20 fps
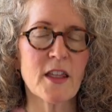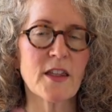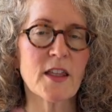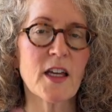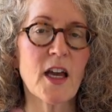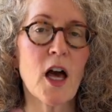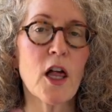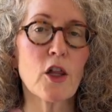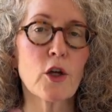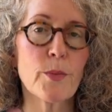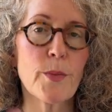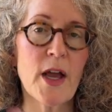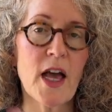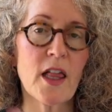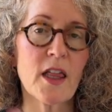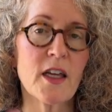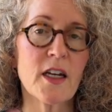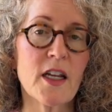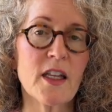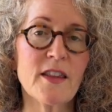the color
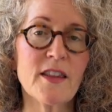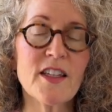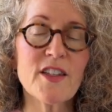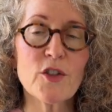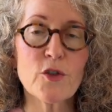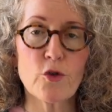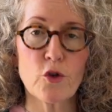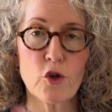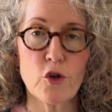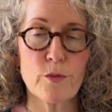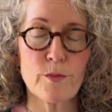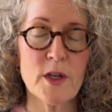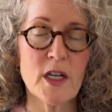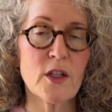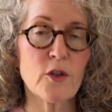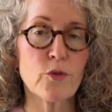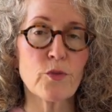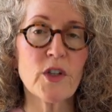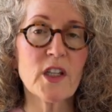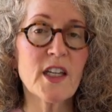palette in this room
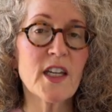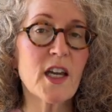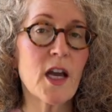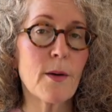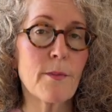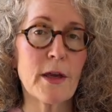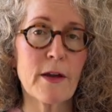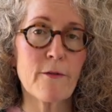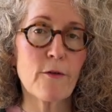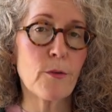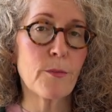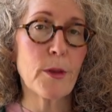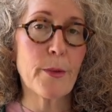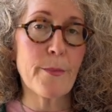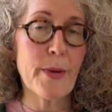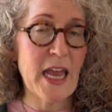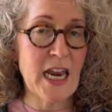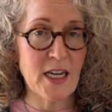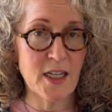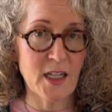is really coming from the
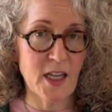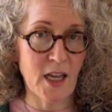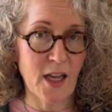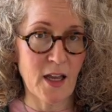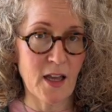painting,